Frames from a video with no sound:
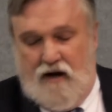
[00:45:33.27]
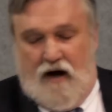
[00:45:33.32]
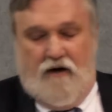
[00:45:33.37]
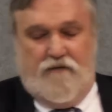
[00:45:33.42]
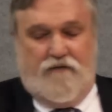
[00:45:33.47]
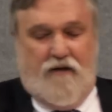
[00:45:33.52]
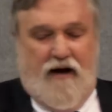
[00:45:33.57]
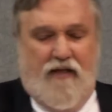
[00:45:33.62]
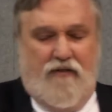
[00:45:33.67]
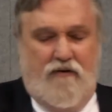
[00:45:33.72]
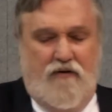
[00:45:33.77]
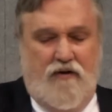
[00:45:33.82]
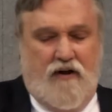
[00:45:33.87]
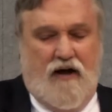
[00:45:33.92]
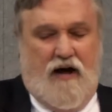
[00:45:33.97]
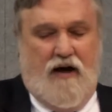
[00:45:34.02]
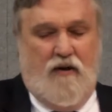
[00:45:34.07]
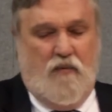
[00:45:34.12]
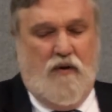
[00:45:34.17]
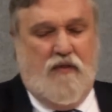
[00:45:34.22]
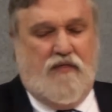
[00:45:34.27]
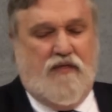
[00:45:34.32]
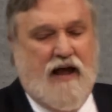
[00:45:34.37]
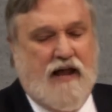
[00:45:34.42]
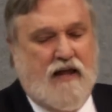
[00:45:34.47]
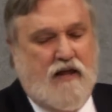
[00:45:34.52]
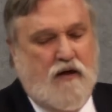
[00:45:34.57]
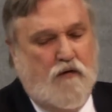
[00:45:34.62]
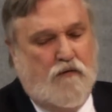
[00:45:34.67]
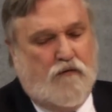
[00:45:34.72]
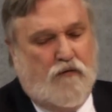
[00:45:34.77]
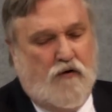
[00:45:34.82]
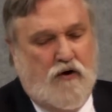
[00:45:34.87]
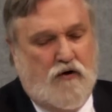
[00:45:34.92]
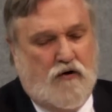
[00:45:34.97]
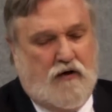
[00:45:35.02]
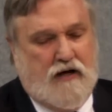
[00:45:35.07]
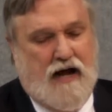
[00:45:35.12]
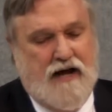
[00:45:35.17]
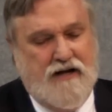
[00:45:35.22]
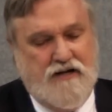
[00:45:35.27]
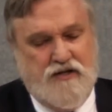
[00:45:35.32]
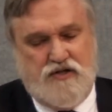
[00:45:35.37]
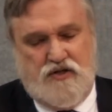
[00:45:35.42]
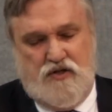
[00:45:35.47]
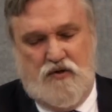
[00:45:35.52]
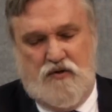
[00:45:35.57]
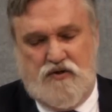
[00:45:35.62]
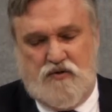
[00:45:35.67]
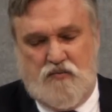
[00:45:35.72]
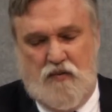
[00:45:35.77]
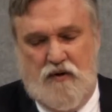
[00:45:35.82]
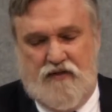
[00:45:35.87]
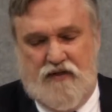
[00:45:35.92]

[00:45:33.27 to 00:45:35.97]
Our Father in God, we thank you for your kindness to us.